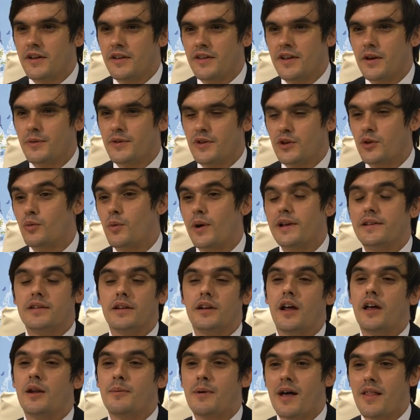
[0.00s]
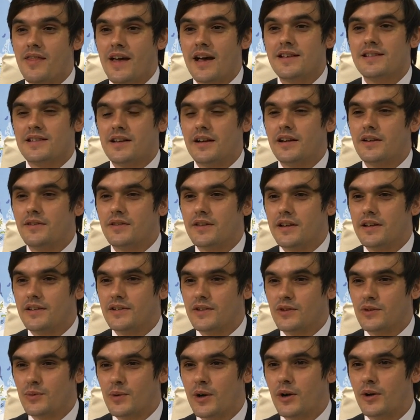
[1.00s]
and that was a good way to learn about that side of
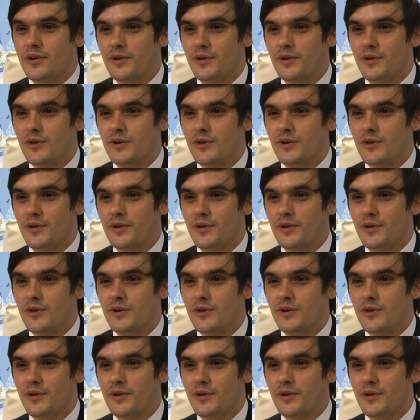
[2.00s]
things as well.